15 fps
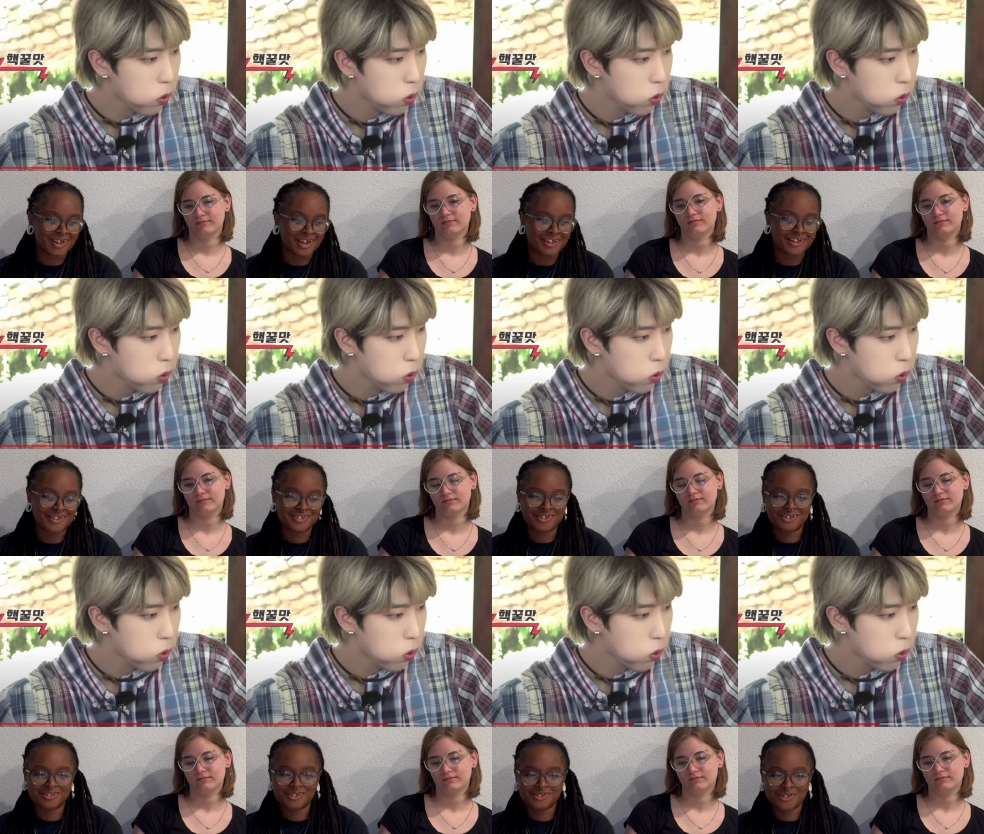Speaker 1: I can't
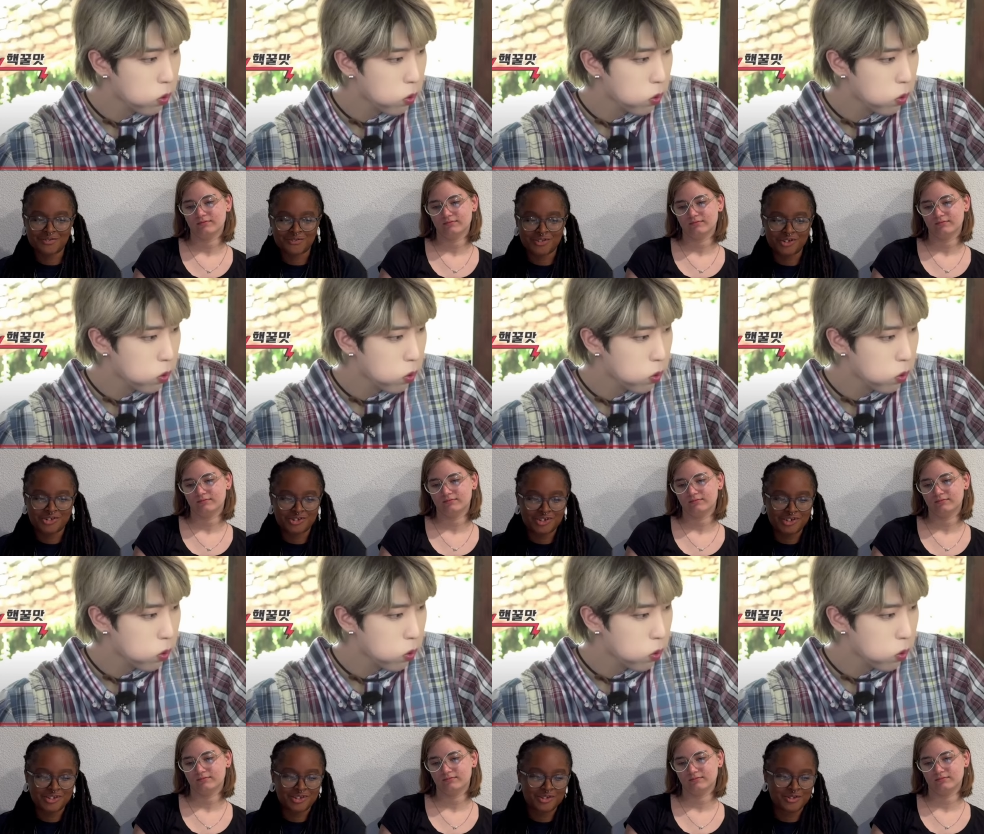take the stuff in the
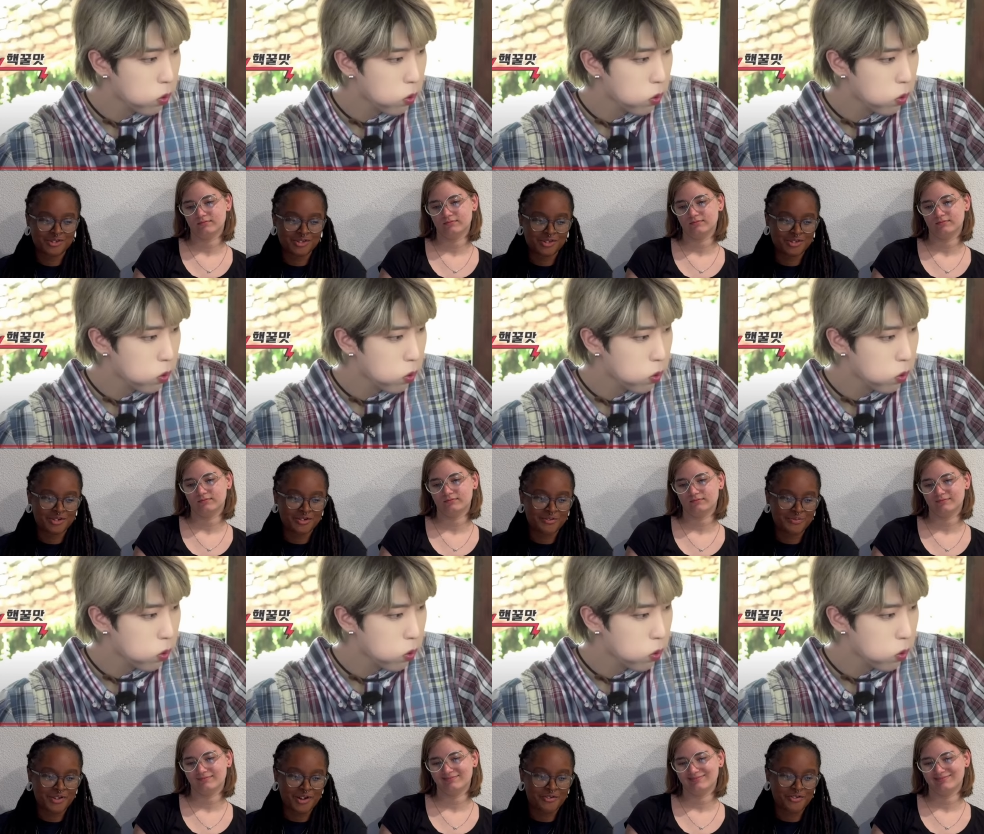cheek seriously though.
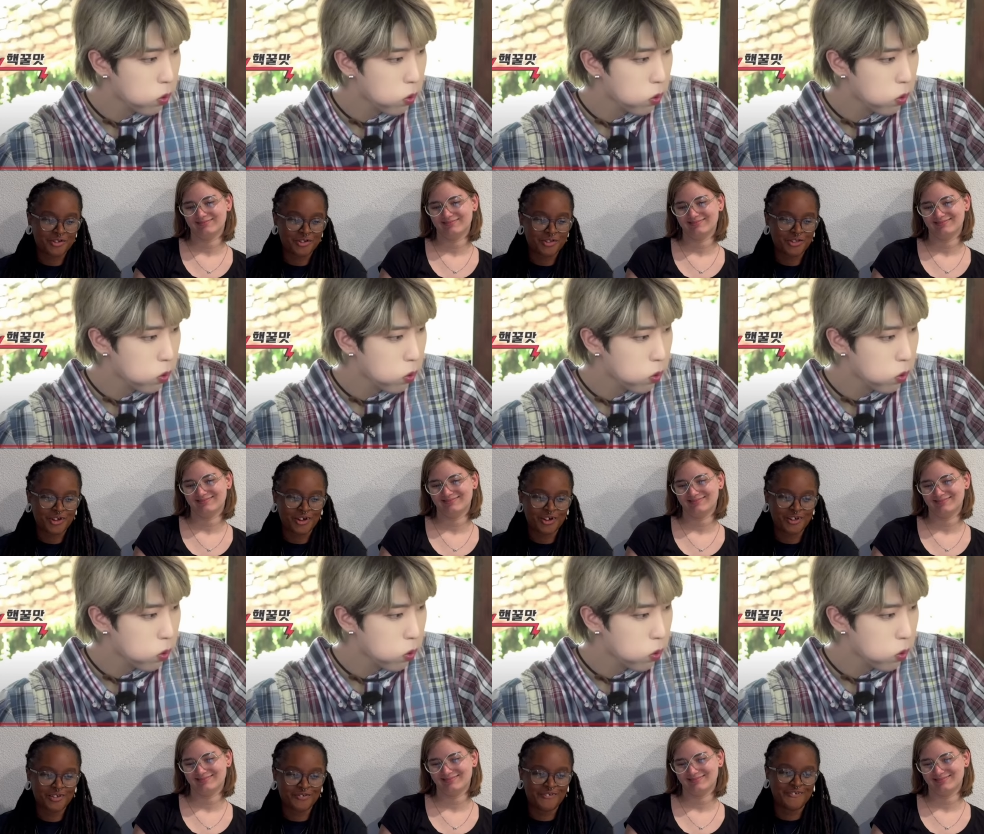I really thought. I
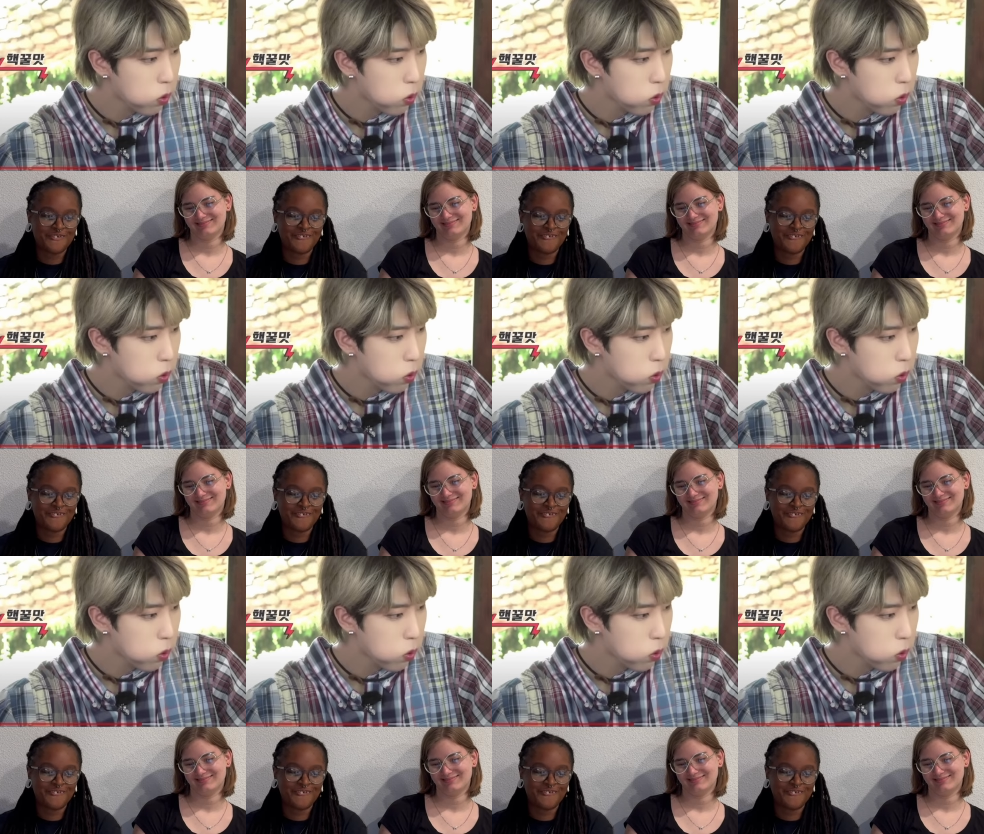don't